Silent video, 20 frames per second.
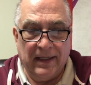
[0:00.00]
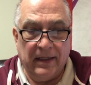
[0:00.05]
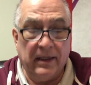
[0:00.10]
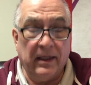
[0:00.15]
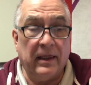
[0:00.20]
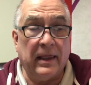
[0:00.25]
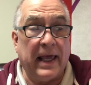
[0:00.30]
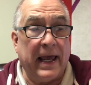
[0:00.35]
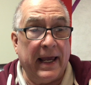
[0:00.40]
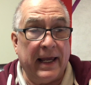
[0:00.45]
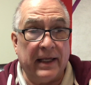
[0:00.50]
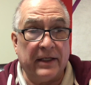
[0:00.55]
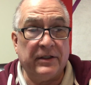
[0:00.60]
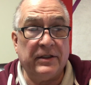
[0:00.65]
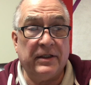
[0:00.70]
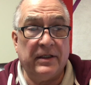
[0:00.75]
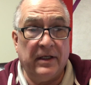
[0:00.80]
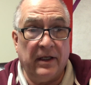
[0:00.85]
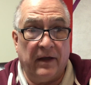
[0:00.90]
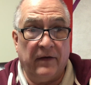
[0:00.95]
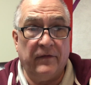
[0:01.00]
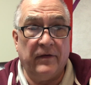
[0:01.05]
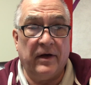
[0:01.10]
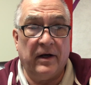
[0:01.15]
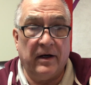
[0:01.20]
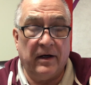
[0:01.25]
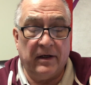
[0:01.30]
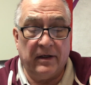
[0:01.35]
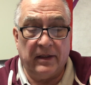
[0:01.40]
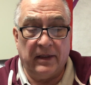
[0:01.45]
the last of
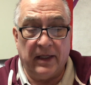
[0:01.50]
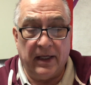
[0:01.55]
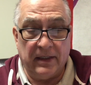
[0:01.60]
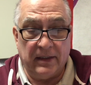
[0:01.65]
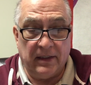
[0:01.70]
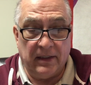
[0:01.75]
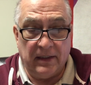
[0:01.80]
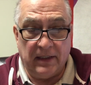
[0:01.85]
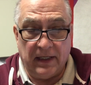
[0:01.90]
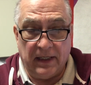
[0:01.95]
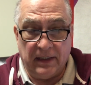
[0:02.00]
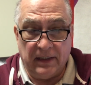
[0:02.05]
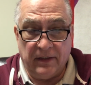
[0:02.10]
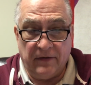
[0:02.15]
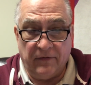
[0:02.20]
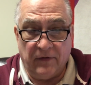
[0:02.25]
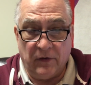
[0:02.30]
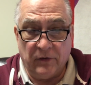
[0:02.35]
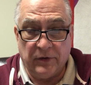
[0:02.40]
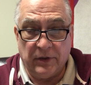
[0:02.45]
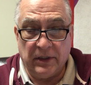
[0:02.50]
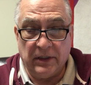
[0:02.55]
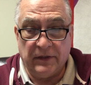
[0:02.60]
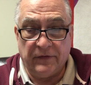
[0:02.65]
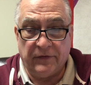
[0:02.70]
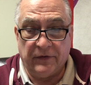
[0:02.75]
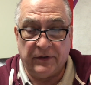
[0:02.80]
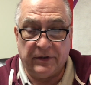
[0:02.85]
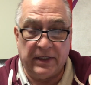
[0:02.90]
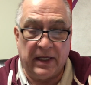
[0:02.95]
our Lenten daily devotions
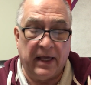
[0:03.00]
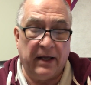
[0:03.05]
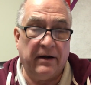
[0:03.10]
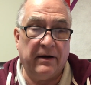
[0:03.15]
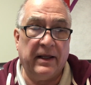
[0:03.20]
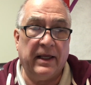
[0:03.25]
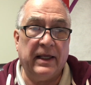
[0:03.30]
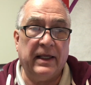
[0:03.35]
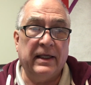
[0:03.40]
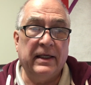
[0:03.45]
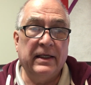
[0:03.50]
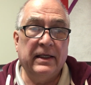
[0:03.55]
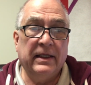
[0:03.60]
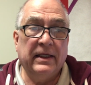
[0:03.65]
for Saturday,